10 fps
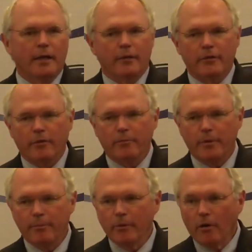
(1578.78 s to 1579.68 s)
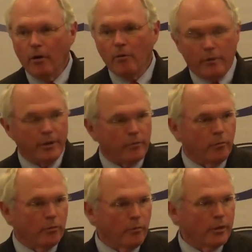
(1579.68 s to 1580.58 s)
So people always
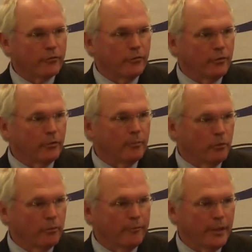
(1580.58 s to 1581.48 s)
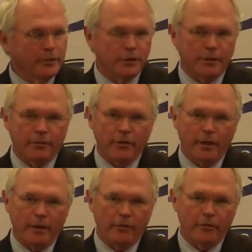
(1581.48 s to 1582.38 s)
will question your motivations,
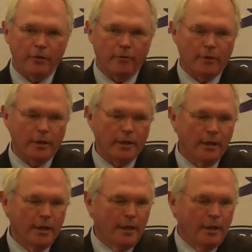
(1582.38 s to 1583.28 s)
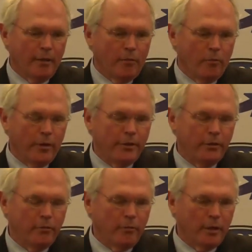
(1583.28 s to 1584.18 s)
and so when
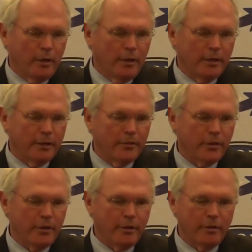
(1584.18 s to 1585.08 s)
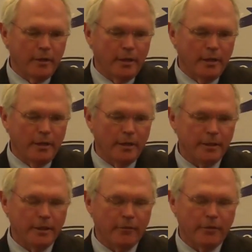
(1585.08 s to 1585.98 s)
you consider,
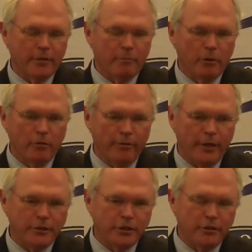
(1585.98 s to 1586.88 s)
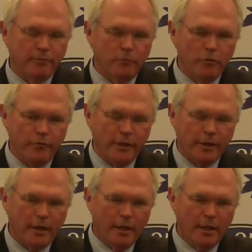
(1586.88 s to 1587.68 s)
you know, this motivation of moving